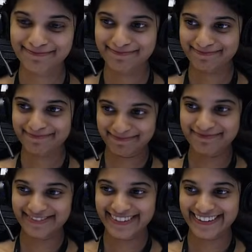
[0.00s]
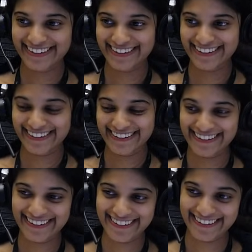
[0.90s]

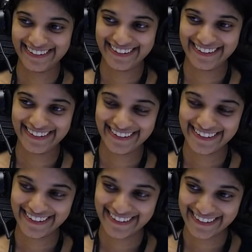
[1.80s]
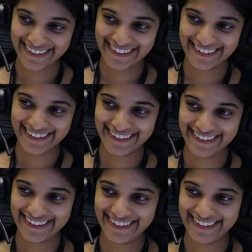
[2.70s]

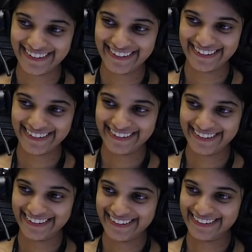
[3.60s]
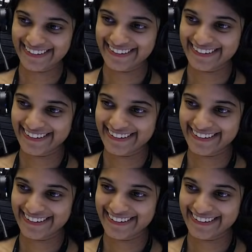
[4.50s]
No words are spoken by the person on screen.